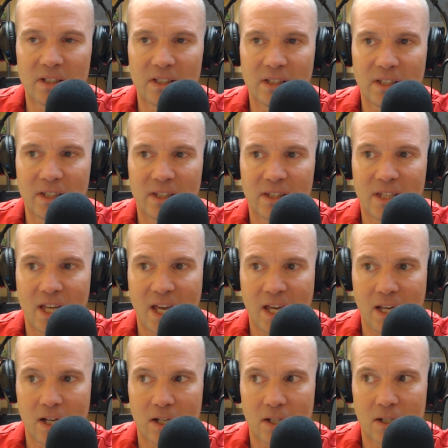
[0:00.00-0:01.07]

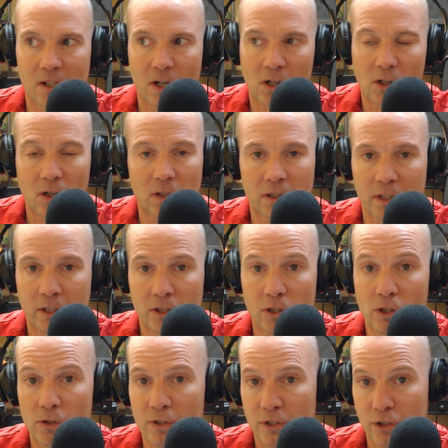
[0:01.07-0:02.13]
they are all
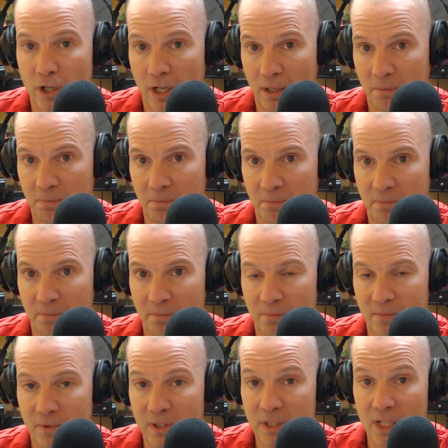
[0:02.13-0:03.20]
encouraging.
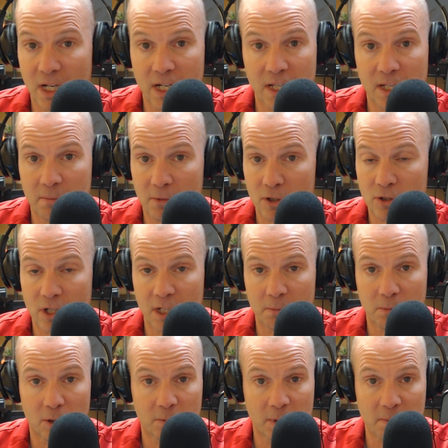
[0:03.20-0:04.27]
None of them are trying to
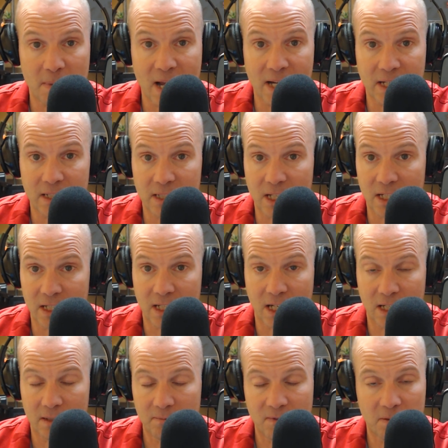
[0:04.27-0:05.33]
pull me back into any
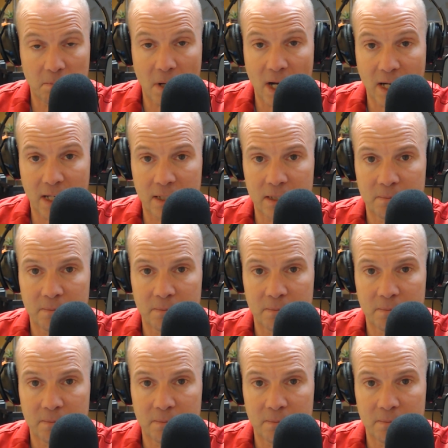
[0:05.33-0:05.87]
kind of a bucket.